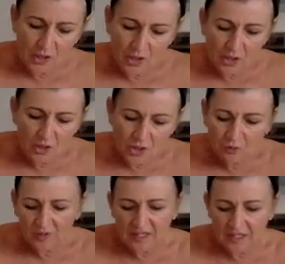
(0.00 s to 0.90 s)
You can use
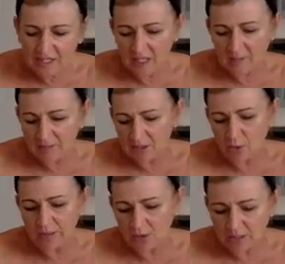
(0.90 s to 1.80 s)
your fingertips,
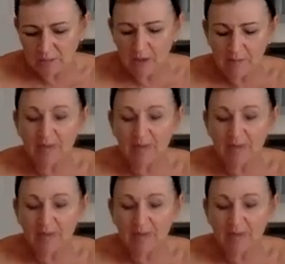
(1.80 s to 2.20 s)
or because my